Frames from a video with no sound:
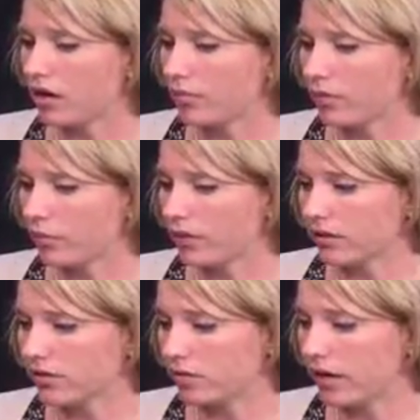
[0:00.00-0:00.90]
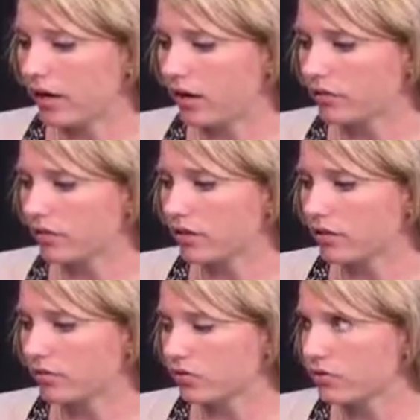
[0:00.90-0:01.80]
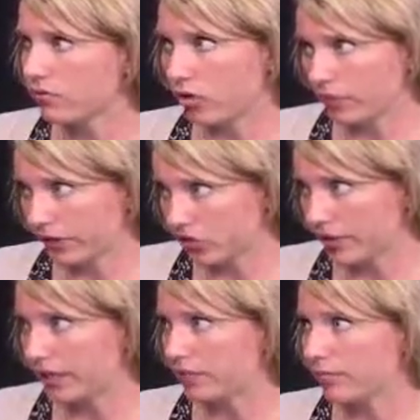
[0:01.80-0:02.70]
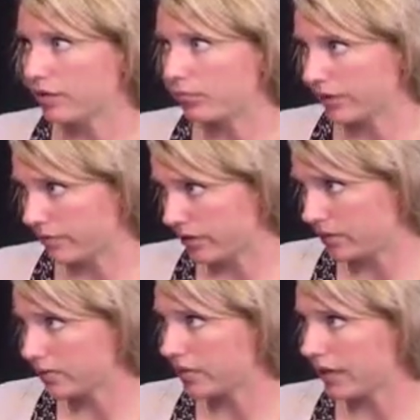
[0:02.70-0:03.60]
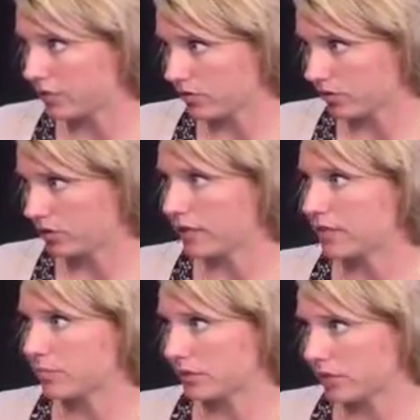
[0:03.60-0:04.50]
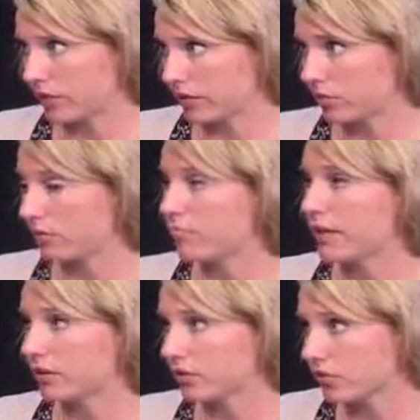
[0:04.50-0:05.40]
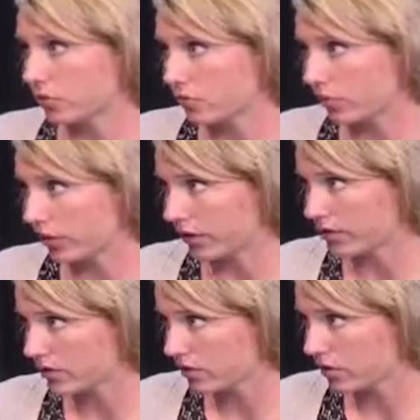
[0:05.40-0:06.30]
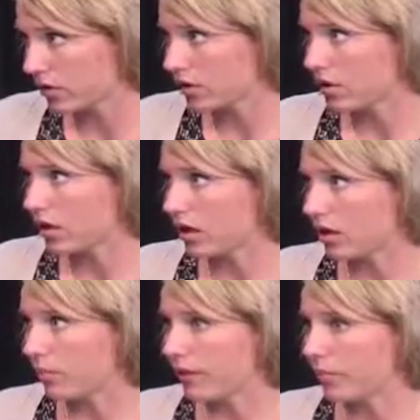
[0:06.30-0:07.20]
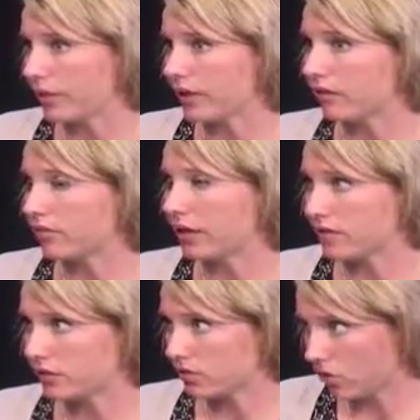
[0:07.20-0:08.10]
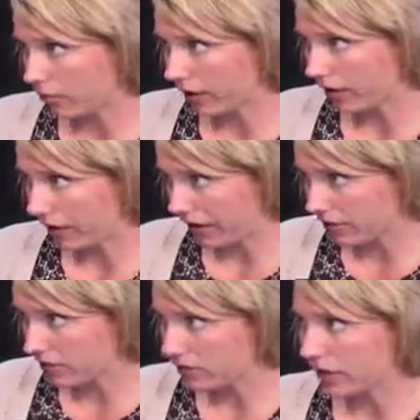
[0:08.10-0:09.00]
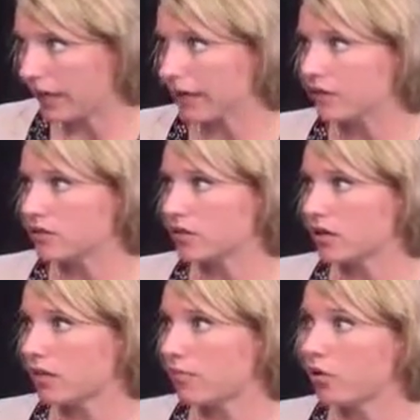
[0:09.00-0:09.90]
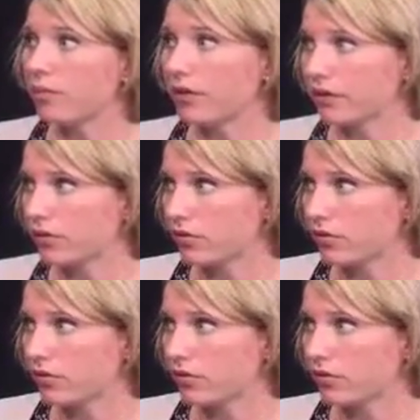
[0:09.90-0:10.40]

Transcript: We also have they're formally trained the bereavement counselor and spiritual counselor. We have medical social workers, and we have licensed home care aides and homemakers.